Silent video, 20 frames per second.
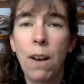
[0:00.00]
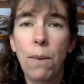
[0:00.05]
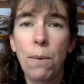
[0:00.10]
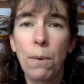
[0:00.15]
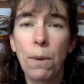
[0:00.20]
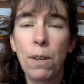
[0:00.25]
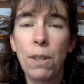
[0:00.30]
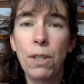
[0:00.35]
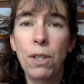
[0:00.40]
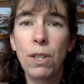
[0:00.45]

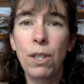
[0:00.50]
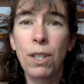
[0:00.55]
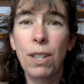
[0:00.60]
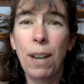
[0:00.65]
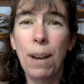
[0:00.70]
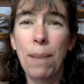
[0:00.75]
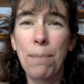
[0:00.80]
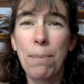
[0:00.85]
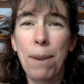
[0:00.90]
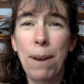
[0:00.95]
which
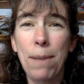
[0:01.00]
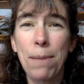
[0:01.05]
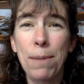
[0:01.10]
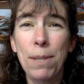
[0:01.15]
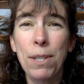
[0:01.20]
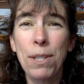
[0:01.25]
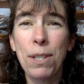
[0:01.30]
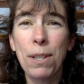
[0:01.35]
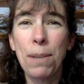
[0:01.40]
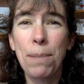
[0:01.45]
I
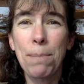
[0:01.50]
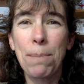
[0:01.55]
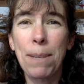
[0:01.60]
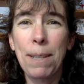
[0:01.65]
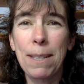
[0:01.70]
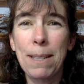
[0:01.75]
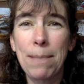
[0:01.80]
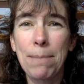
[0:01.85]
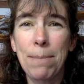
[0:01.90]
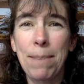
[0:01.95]
probably should have
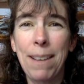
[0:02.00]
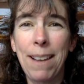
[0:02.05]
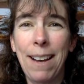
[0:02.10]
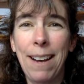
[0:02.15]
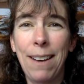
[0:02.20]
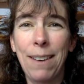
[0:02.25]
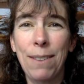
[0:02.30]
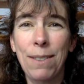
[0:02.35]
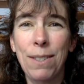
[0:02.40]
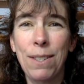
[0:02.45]
picked up the
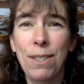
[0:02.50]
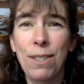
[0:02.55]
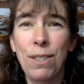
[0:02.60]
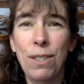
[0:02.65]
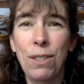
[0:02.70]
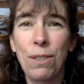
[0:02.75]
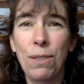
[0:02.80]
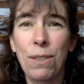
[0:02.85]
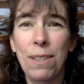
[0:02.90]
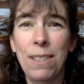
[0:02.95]
houses
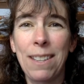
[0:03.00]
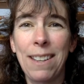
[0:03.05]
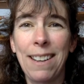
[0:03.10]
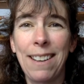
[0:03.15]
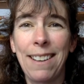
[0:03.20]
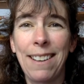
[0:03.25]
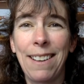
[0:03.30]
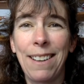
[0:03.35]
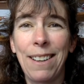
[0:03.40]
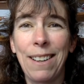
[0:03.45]
too, because
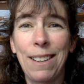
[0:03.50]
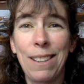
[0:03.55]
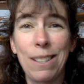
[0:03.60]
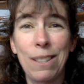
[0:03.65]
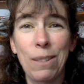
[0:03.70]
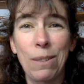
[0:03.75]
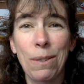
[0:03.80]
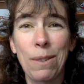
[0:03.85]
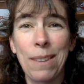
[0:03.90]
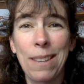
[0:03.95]
I could have
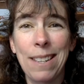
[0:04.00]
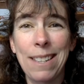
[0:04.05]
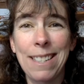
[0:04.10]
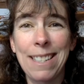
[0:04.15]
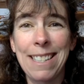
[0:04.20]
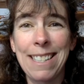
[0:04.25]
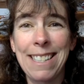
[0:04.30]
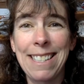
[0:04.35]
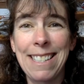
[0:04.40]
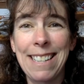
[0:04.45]
sold things
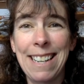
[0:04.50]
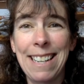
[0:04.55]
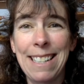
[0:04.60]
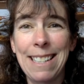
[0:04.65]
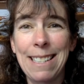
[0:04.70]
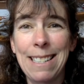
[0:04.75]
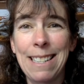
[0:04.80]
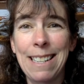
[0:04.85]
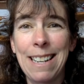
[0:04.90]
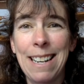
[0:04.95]
as
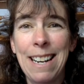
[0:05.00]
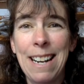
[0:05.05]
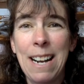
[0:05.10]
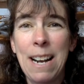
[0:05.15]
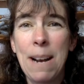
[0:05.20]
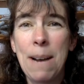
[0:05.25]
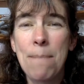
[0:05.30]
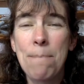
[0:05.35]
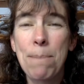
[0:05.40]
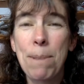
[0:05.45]
sets.
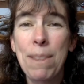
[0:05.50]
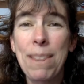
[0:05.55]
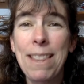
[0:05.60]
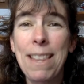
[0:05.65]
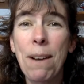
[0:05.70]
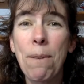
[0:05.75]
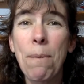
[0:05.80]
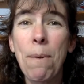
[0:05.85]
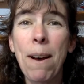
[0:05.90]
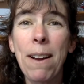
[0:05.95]
But
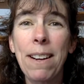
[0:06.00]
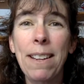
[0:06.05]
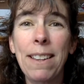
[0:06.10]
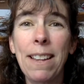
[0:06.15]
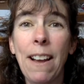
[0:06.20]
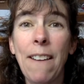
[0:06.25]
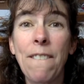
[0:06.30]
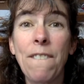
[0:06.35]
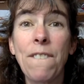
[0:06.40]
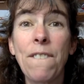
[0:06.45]
they wanted
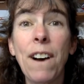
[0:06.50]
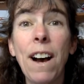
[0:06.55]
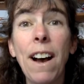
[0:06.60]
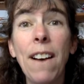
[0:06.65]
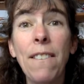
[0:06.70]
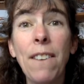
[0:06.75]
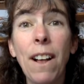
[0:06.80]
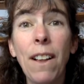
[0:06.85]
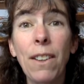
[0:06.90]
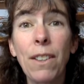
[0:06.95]
like
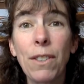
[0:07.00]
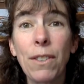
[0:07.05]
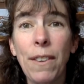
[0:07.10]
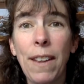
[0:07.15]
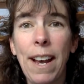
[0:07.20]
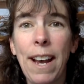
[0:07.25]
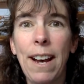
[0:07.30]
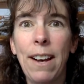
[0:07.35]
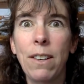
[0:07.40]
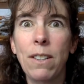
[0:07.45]
$5 for
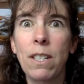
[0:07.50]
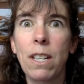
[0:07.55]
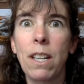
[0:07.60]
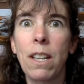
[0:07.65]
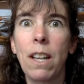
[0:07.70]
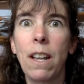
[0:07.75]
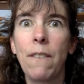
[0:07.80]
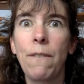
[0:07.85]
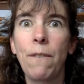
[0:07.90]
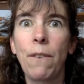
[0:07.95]
the house,
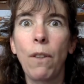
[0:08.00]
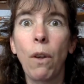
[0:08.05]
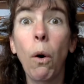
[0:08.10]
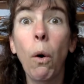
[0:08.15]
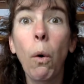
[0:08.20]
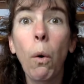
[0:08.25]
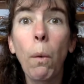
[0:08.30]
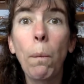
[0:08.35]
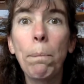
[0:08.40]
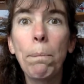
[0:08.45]
and then for the
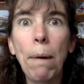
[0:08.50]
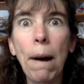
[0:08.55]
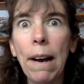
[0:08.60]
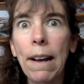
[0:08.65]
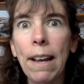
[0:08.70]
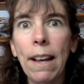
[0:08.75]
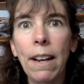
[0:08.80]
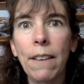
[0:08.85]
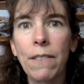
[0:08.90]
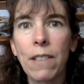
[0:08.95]
whole
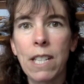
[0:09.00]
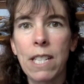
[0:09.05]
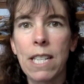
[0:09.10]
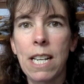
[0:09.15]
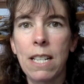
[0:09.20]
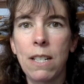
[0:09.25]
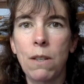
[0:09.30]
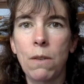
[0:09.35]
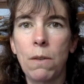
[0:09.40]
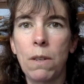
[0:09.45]
bucket of
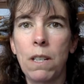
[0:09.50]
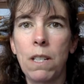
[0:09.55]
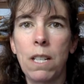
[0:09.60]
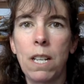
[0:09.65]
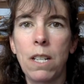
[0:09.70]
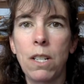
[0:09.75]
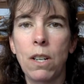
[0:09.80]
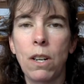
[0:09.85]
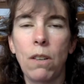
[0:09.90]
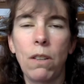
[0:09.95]
accessories,
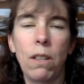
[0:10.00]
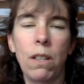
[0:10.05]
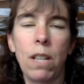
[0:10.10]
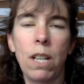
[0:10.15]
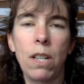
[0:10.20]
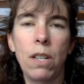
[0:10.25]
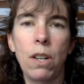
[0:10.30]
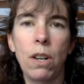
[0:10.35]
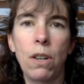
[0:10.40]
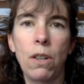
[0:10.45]
they
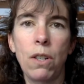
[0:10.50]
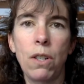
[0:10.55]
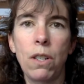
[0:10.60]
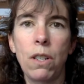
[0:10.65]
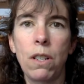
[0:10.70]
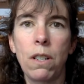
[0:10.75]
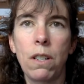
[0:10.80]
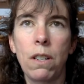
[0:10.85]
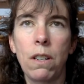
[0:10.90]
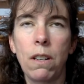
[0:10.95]
charged,
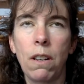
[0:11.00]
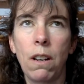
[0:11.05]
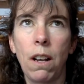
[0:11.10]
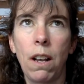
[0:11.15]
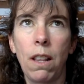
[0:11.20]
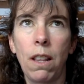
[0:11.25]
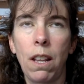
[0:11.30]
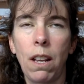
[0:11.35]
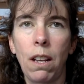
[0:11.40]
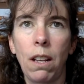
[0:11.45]

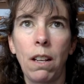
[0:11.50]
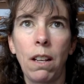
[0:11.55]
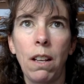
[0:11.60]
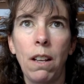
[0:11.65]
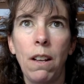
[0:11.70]
I think,